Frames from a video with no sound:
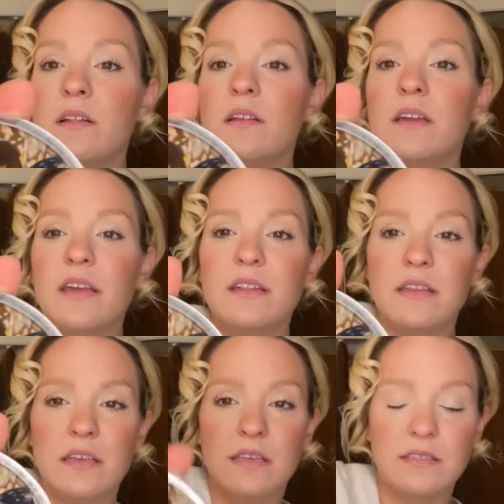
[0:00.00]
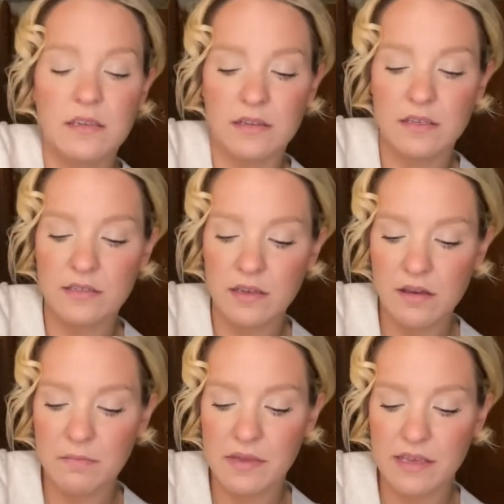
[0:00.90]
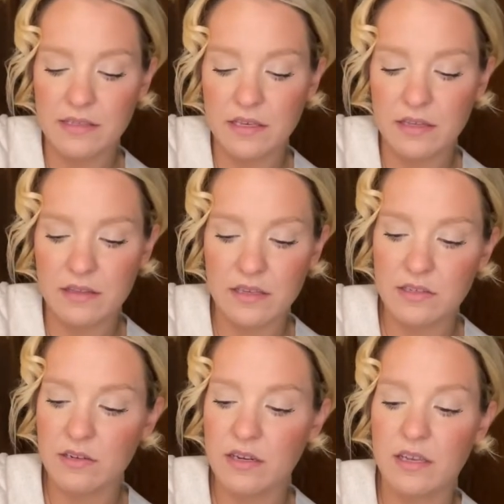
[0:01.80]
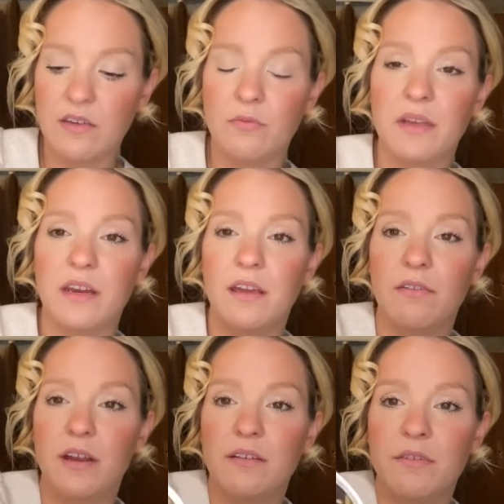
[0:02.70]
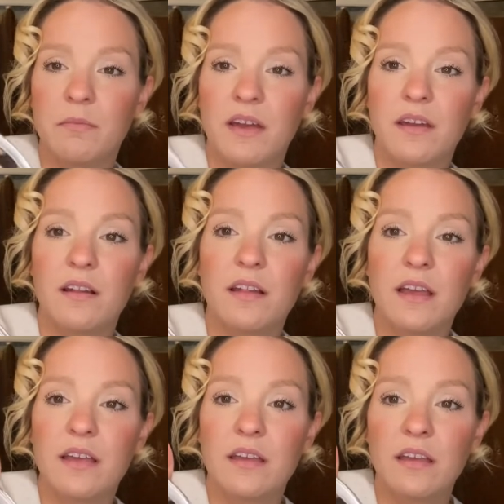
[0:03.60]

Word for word: Look at these. Are these not amazing? These are going to kill me to get rid of. I'm not going to lie.